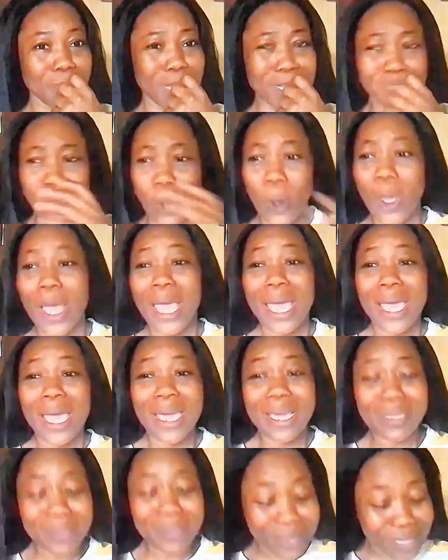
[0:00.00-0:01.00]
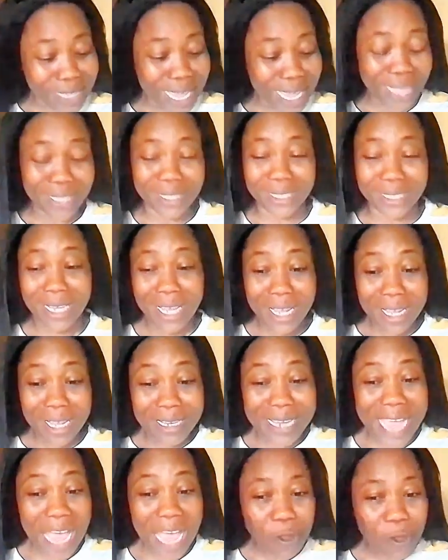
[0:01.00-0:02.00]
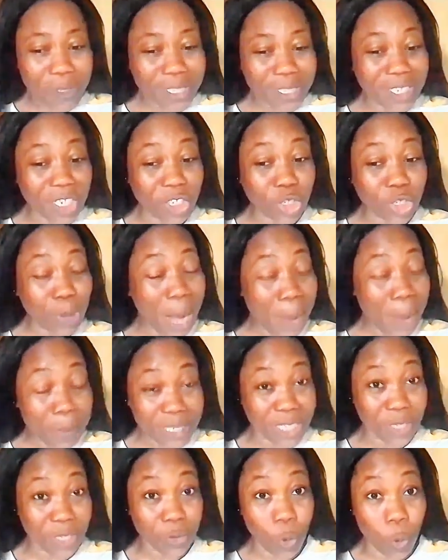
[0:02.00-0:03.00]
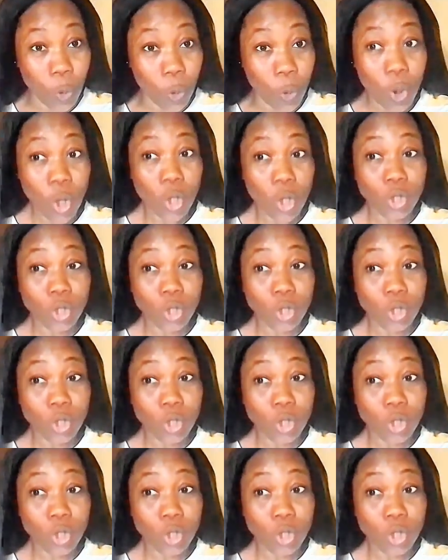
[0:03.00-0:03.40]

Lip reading: So yes, they are using the tribe thing to